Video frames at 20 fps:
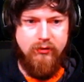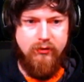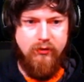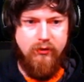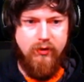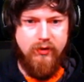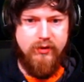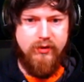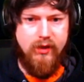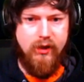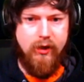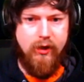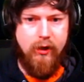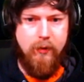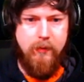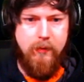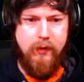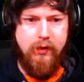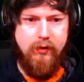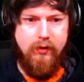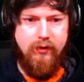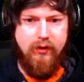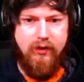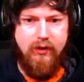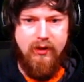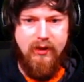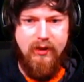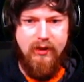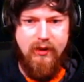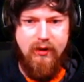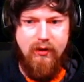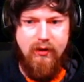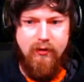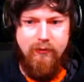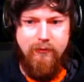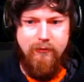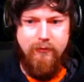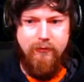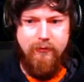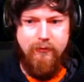Watch that cupboard on the
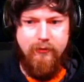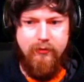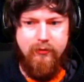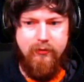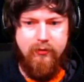left.